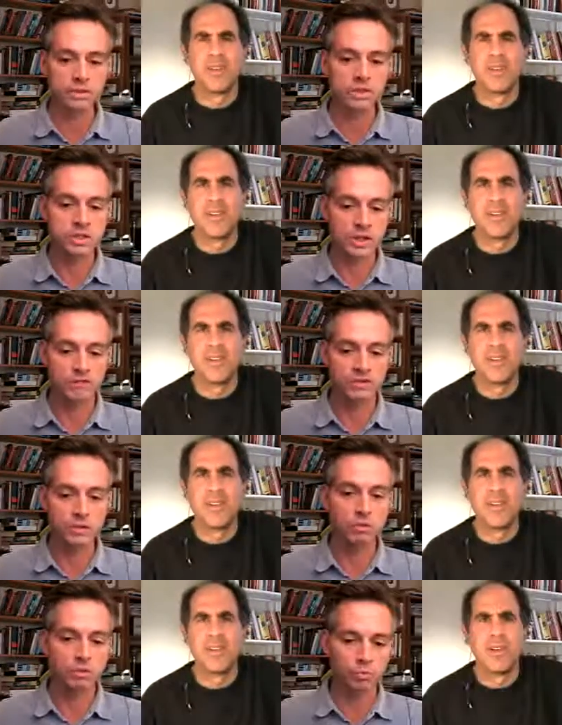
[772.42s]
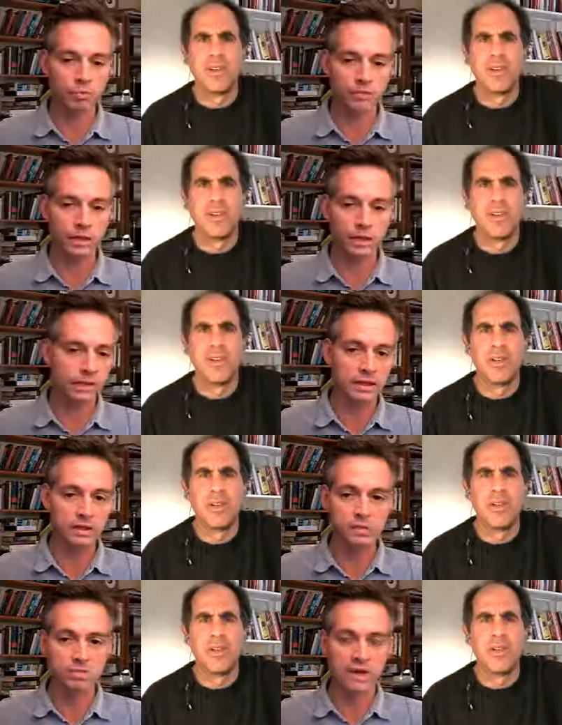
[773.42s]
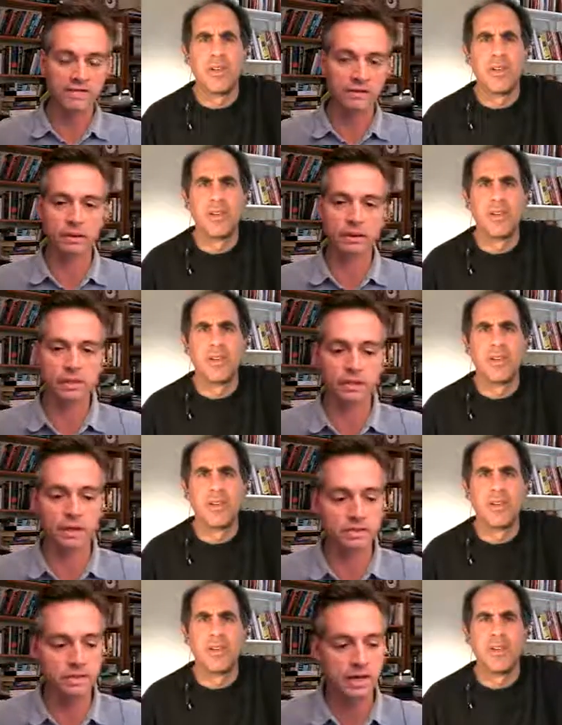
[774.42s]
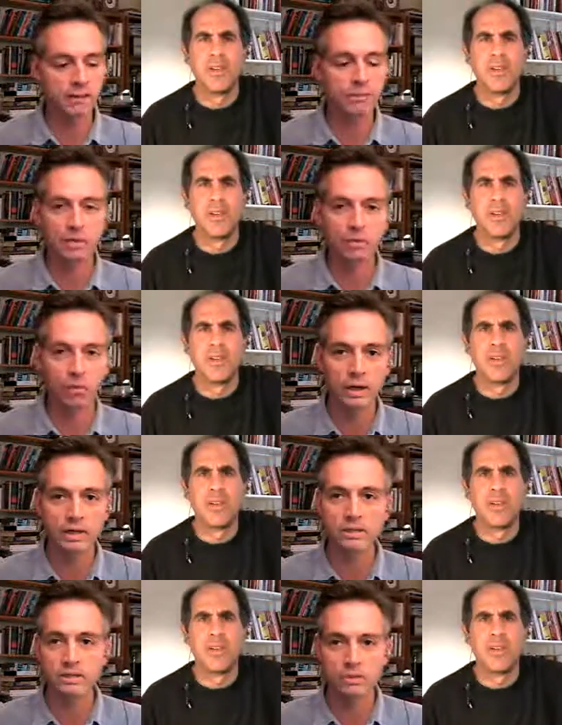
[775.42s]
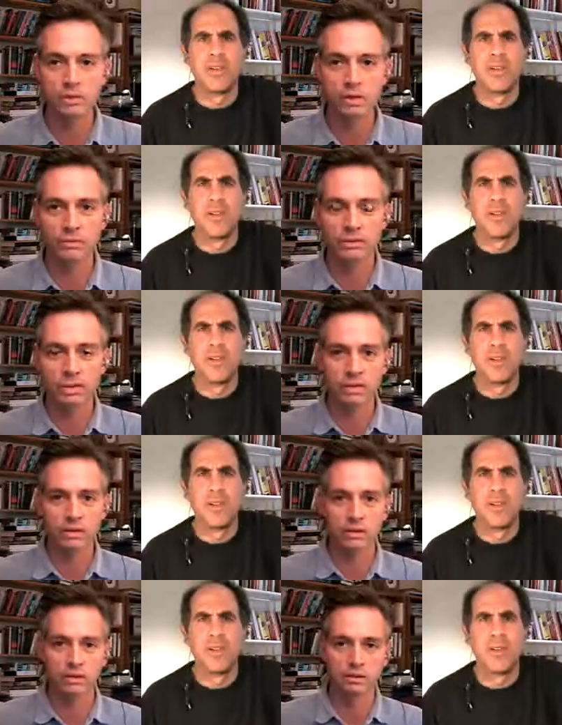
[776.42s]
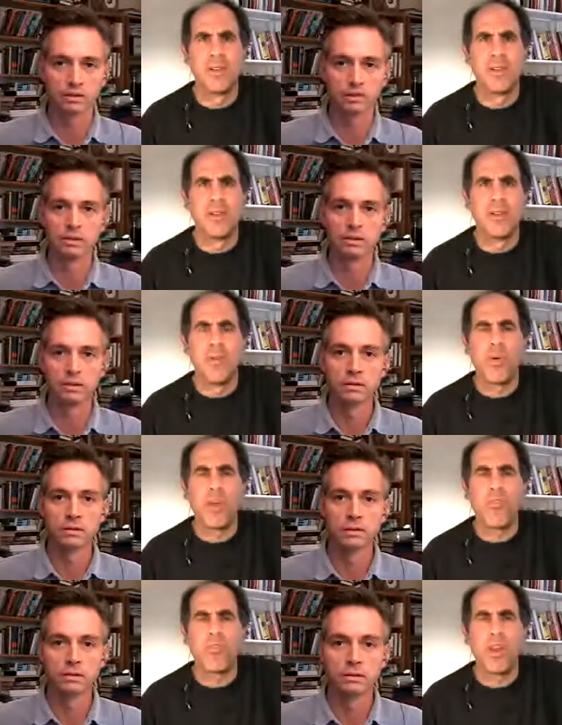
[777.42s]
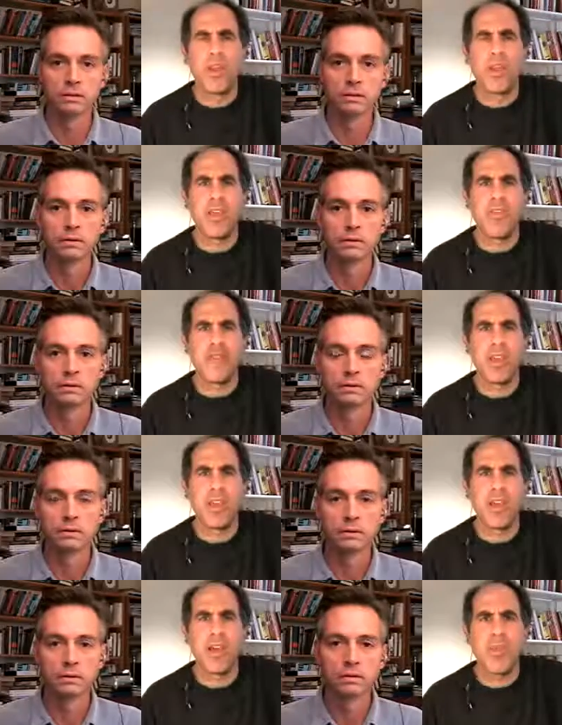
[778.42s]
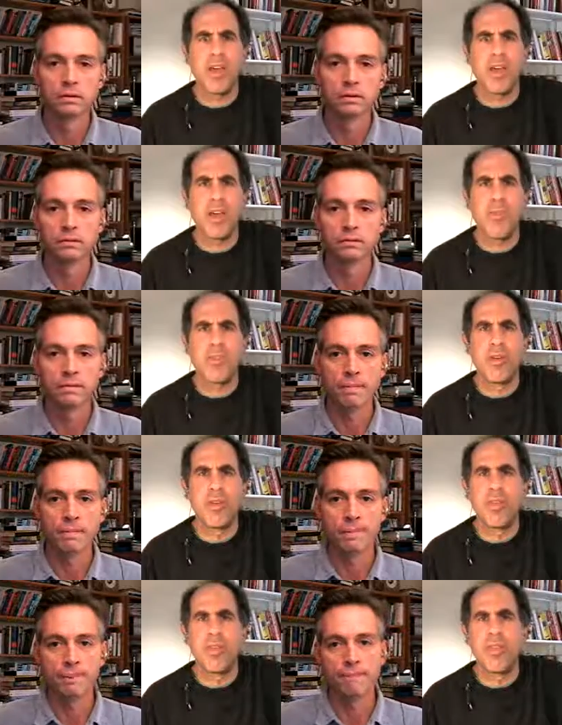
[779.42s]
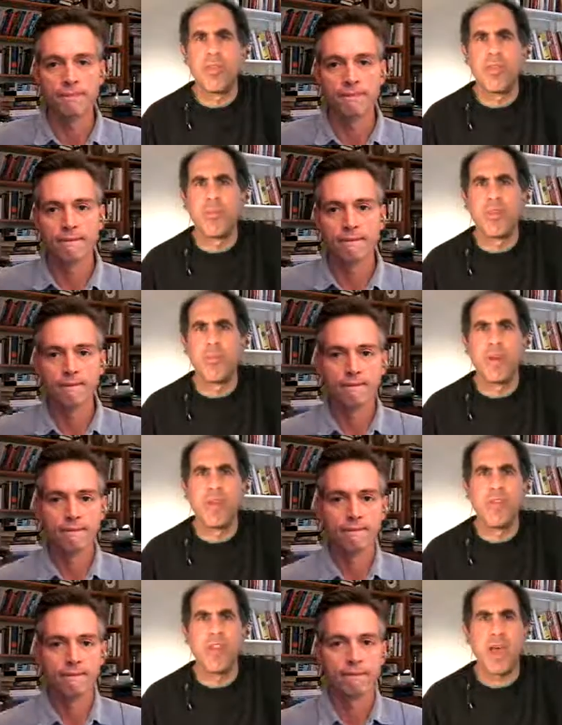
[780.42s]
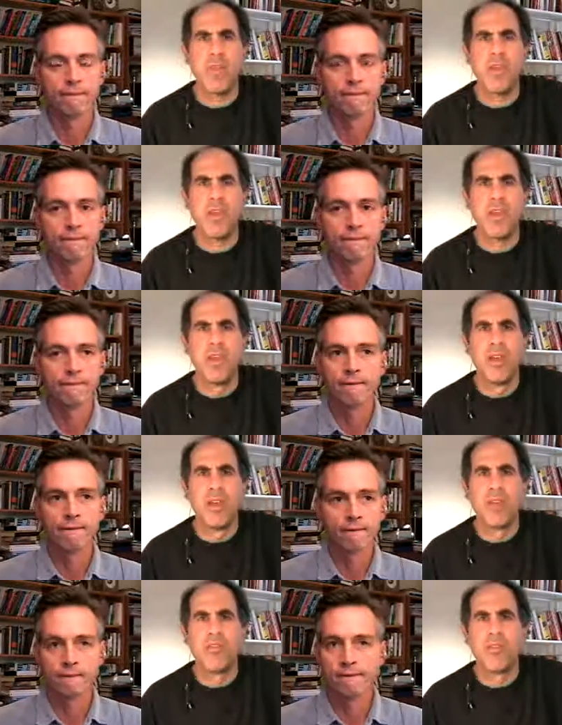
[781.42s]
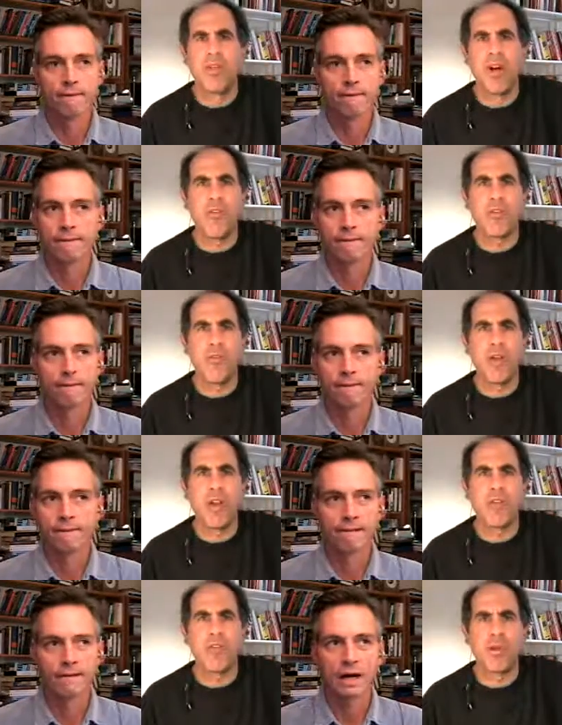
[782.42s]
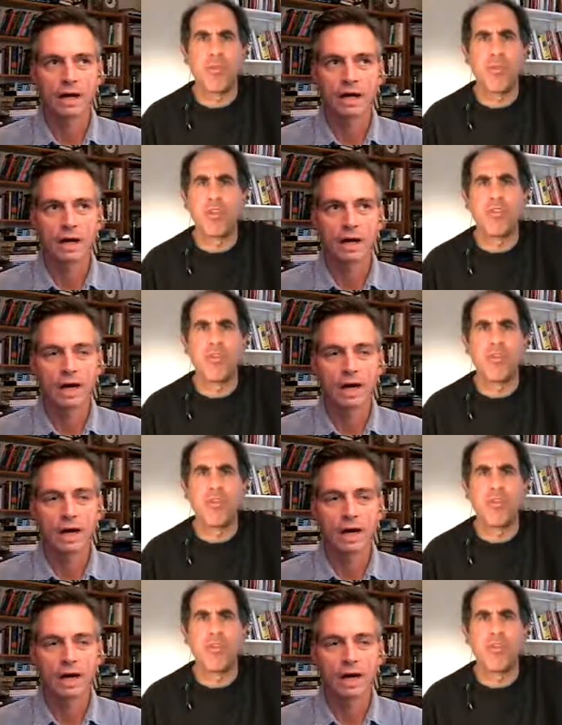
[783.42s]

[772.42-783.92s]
Speaker 1: There's just like a few th- things you definitely should not say. I mean, what is the story with Dean?
Speaker 2: Well, he's trying to, he's trying to I think, keep the, the, the base happy sort of off the radar screen. You